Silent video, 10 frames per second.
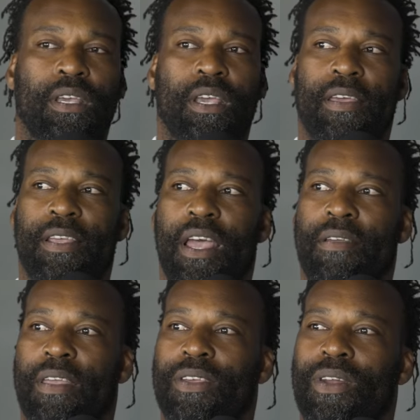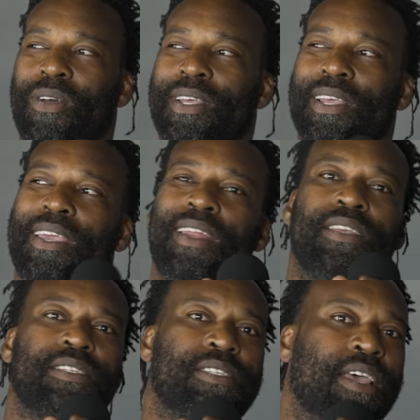Yeah,
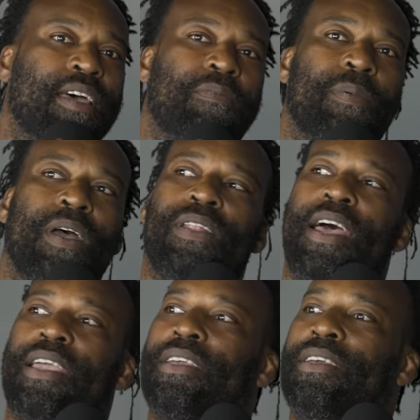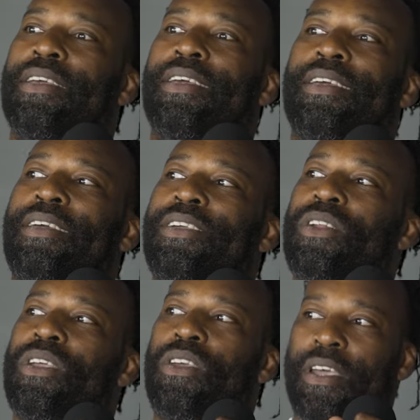and it's tough, bro. Like, you
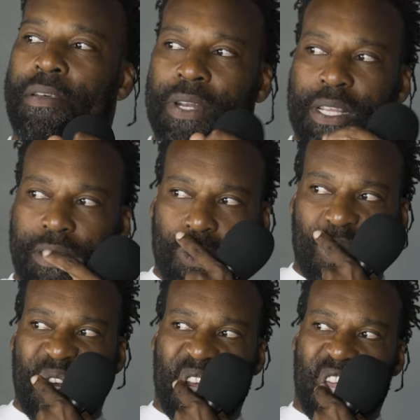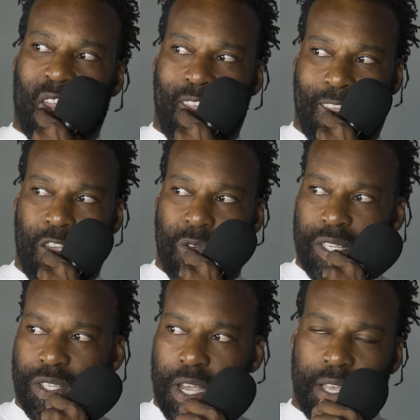know, you're coming into a league, you
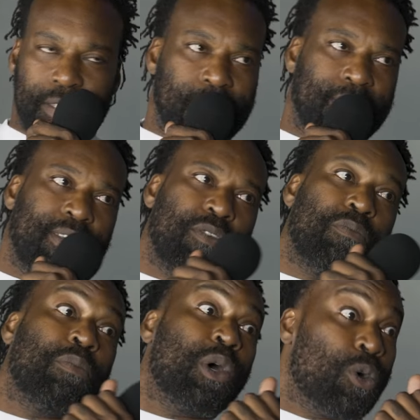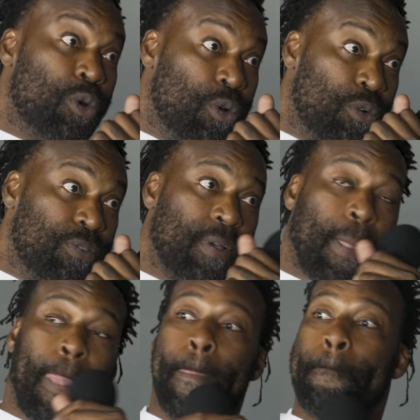adjusting, you move,
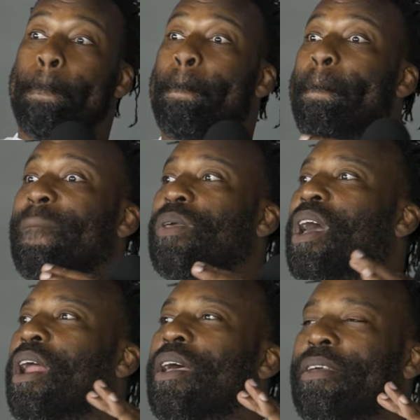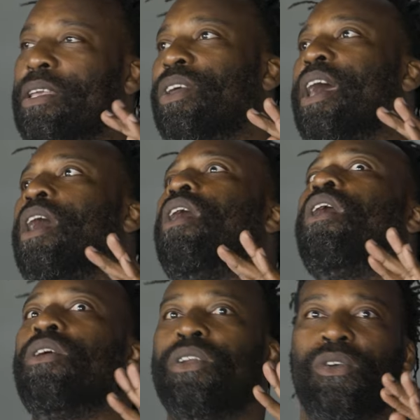you got a
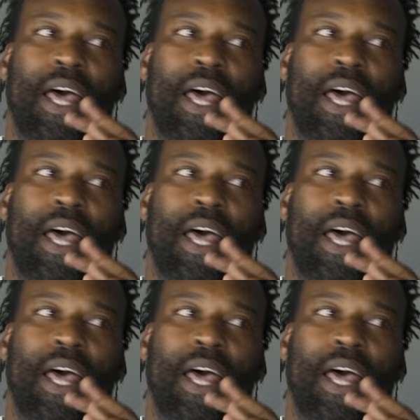whole new